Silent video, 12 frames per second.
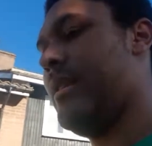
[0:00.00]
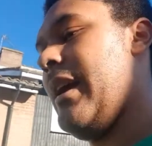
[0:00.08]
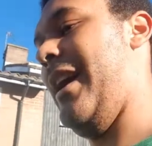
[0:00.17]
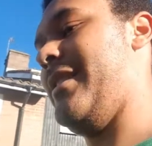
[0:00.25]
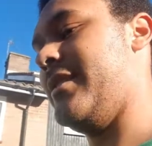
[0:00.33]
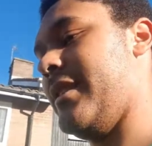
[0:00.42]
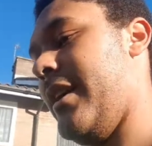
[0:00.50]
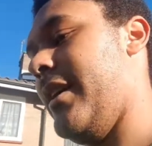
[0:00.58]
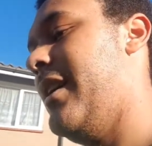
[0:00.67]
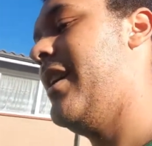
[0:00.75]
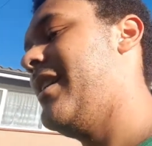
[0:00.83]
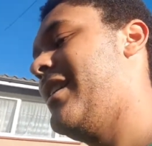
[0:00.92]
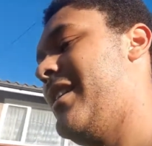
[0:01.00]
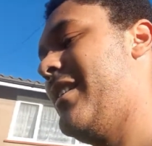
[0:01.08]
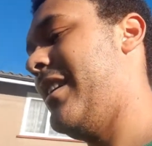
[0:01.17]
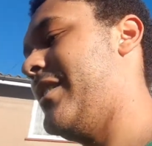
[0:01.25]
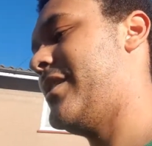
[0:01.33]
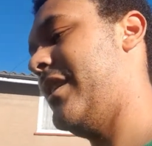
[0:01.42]
And
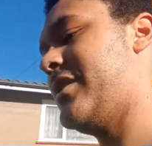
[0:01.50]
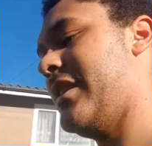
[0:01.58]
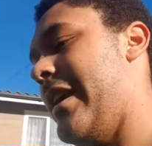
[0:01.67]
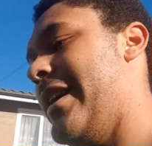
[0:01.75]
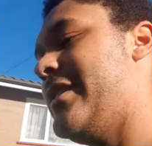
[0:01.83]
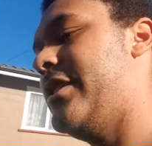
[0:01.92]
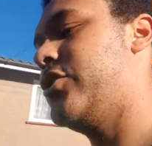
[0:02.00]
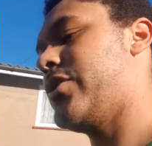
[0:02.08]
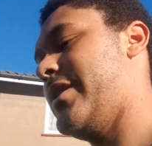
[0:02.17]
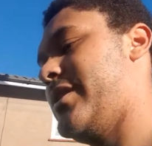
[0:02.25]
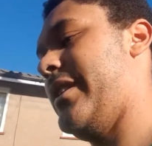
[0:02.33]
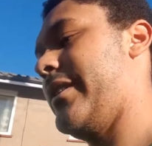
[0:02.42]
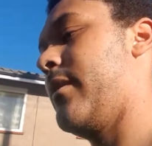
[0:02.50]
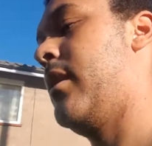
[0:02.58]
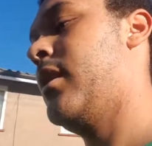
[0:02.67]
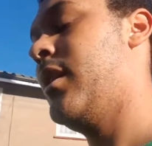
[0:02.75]
it's interesting.